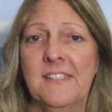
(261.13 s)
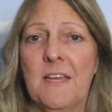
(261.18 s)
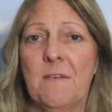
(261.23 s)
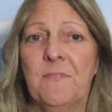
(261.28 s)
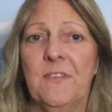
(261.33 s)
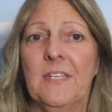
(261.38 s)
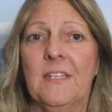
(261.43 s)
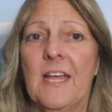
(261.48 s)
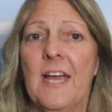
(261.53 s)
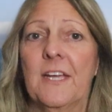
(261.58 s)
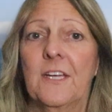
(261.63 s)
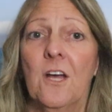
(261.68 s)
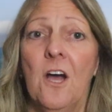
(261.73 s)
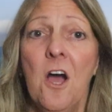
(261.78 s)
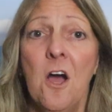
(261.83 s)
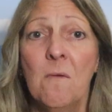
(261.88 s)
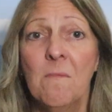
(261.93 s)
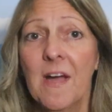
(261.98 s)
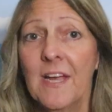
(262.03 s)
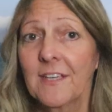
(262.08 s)
something like,
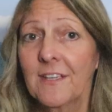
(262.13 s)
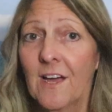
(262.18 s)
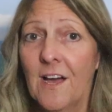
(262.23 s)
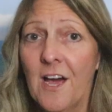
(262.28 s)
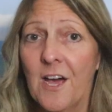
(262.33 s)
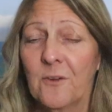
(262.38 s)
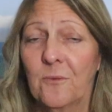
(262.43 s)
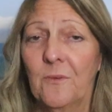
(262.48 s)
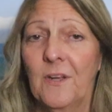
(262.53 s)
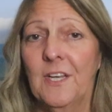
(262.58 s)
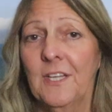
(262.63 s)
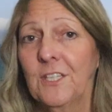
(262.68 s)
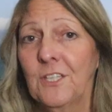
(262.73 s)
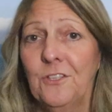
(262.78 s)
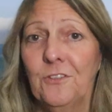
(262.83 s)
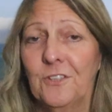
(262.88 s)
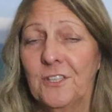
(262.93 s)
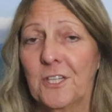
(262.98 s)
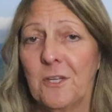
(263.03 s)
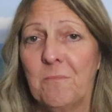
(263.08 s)
"Oh my God, what a
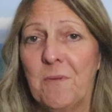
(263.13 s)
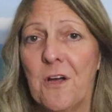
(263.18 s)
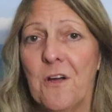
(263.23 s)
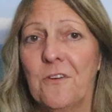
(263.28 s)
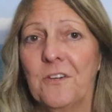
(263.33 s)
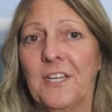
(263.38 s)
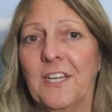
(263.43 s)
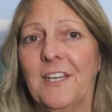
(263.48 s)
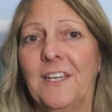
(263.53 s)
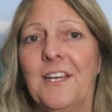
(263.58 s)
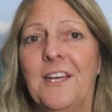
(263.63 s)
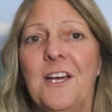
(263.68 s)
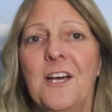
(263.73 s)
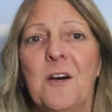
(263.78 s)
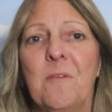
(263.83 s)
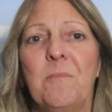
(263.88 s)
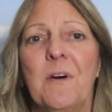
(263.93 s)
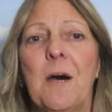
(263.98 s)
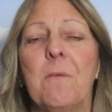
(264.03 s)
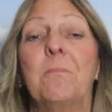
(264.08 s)
cute little pony."
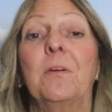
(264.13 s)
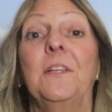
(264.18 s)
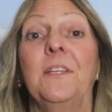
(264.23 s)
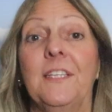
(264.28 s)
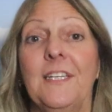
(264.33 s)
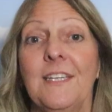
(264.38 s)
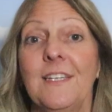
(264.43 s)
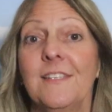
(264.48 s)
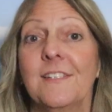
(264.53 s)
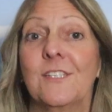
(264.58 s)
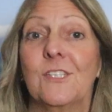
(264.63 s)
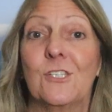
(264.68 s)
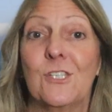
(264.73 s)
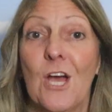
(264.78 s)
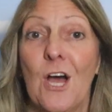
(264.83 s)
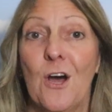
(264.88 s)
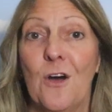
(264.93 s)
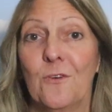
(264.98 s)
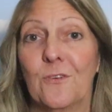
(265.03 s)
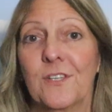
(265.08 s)
But please
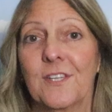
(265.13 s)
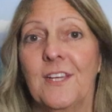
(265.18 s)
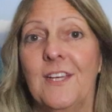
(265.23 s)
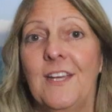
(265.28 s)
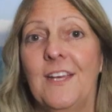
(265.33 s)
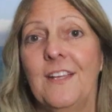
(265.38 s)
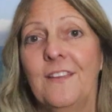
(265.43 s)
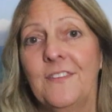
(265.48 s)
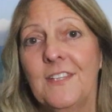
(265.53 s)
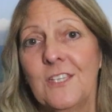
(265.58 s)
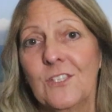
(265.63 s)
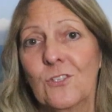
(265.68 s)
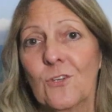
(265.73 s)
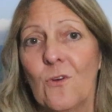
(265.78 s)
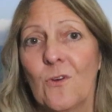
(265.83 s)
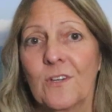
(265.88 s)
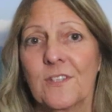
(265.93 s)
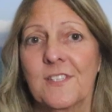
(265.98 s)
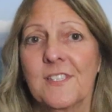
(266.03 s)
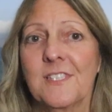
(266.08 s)
don't. These
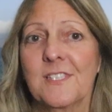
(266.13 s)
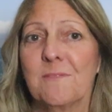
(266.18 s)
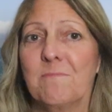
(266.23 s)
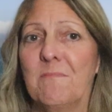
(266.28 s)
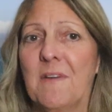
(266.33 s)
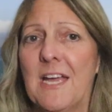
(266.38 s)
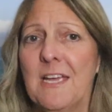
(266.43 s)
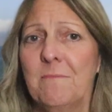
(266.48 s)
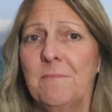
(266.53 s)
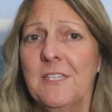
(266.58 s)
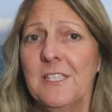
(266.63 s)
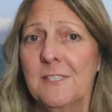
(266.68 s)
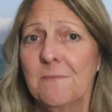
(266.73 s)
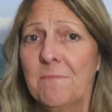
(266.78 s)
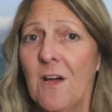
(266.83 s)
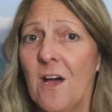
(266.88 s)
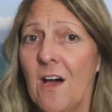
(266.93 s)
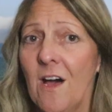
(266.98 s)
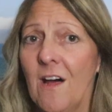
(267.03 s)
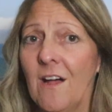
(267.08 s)
horses might be
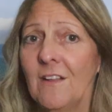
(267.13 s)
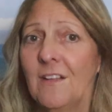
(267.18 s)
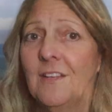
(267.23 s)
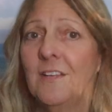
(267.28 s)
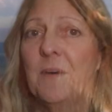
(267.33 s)
small,